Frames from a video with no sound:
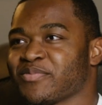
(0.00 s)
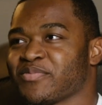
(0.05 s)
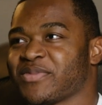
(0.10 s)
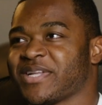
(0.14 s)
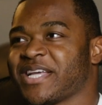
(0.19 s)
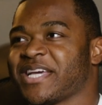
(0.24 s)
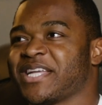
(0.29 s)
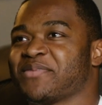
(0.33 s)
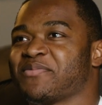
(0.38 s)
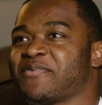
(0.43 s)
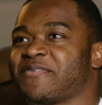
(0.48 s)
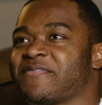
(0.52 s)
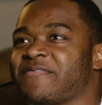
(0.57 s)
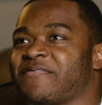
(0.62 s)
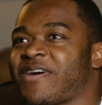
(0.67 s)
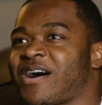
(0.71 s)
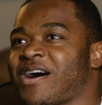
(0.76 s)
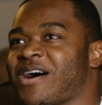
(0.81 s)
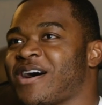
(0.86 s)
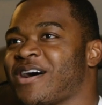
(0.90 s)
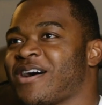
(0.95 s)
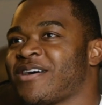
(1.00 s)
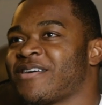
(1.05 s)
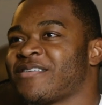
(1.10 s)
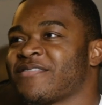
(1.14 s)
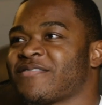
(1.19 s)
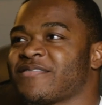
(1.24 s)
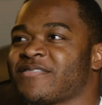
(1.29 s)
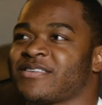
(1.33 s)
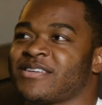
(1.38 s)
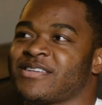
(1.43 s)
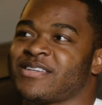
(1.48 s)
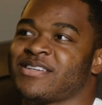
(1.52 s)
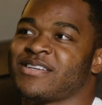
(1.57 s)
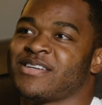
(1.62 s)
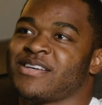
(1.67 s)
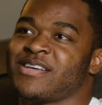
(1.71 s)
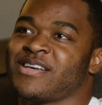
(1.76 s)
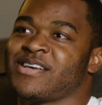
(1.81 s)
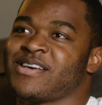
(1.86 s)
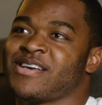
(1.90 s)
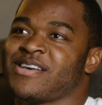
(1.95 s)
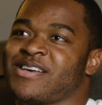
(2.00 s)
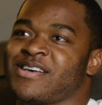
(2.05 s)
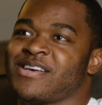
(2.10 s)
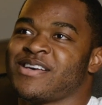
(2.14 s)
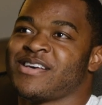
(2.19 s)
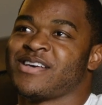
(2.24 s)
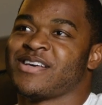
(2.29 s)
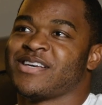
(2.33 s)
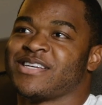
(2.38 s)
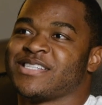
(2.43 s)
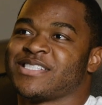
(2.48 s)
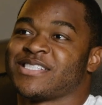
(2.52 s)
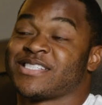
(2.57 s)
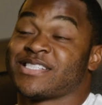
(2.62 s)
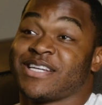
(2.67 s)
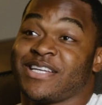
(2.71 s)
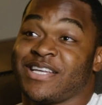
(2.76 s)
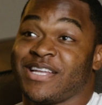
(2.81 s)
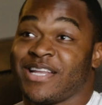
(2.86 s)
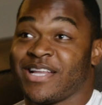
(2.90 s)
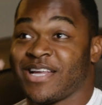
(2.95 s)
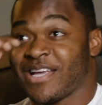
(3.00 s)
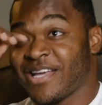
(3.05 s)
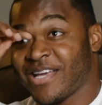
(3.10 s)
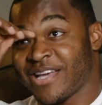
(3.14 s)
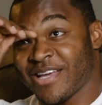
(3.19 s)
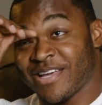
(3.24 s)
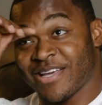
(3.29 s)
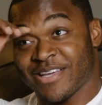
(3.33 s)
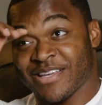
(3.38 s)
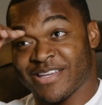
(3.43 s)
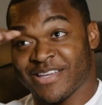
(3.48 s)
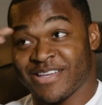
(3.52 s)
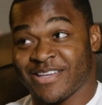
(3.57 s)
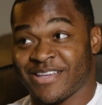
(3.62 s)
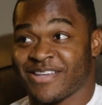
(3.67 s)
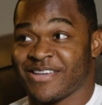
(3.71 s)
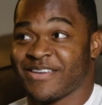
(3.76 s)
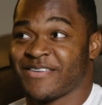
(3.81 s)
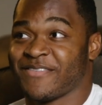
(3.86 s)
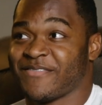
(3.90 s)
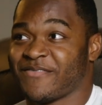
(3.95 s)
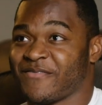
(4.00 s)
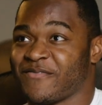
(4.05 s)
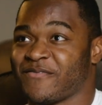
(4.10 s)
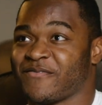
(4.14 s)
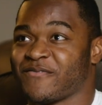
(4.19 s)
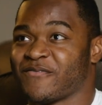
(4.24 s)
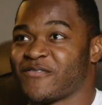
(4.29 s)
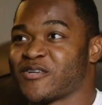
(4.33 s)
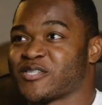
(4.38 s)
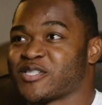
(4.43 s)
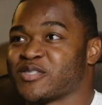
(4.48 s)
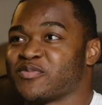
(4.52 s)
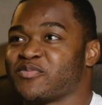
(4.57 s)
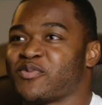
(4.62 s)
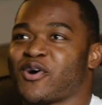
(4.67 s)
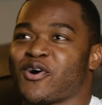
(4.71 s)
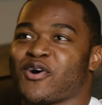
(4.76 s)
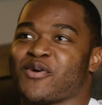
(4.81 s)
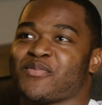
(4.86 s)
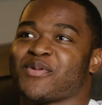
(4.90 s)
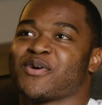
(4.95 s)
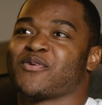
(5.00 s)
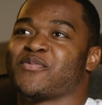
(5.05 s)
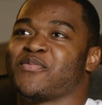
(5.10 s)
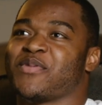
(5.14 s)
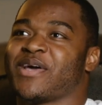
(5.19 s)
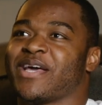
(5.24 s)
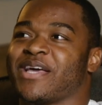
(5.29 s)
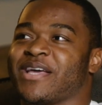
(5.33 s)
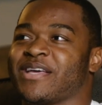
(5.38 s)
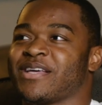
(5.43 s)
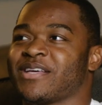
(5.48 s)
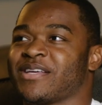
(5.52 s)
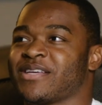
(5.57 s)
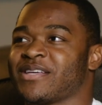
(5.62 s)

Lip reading: Play number 5. Sunnyland versus Palmetto Bay.